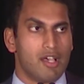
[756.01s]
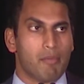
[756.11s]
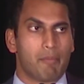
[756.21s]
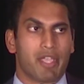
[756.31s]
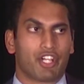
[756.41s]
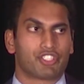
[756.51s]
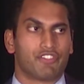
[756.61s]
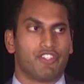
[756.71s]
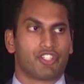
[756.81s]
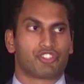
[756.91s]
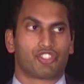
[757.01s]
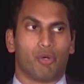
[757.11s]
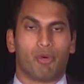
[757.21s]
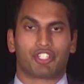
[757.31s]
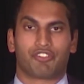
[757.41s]
My parents have done so
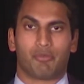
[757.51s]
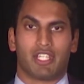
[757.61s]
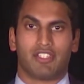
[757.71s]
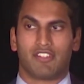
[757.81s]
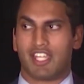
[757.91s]
much for me,